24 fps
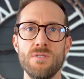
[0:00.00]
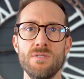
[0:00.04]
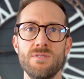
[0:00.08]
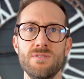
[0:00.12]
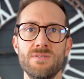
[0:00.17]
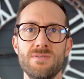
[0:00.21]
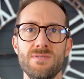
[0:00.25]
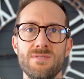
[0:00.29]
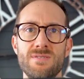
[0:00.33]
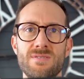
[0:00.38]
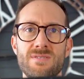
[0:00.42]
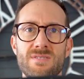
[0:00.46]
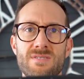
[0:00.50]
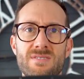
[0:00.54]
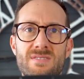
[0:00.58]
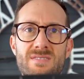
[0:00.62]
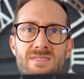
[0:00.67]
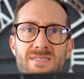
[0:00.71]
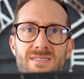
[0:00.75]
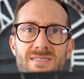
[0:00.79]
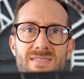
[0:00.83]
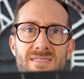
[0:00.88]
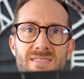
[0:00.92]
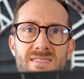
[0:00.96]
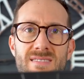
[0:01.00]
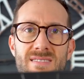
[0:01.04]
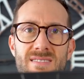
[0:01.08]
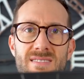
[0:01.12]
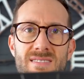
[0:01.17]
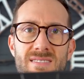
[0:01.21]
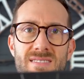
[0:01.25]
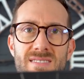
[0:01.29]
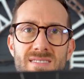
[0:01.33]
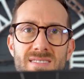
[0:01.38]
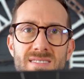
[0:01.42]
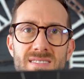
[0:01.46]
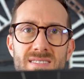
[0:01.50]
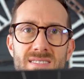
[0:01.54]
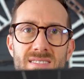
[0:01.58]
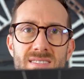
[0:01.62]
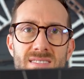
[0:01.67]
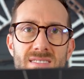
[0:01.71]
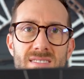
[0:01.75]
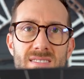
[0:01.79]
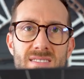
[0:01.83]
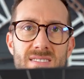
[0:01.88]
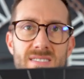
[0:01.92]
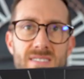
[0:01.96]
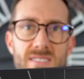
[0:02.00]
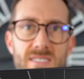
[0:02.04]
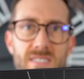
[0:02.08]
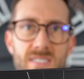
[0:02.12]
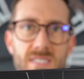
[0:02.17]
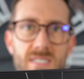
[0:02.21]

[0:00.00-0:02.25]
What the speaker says: No one is speaking in this clip.